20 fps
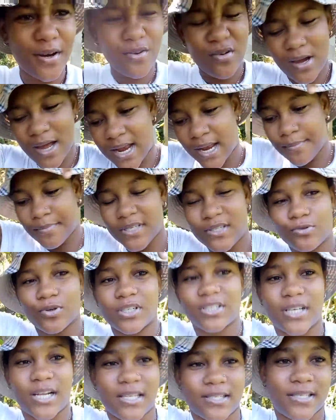do all of my
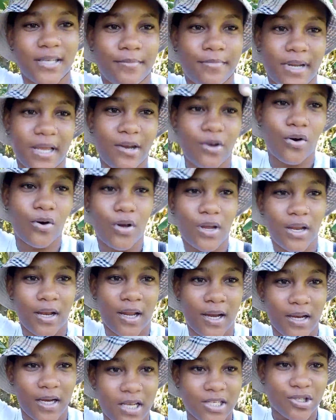socials them they down in
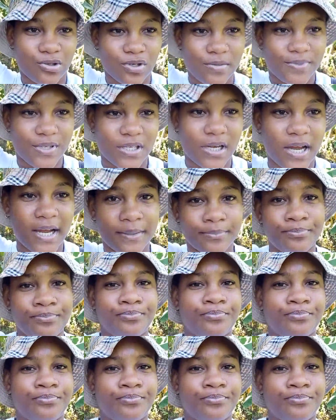the description.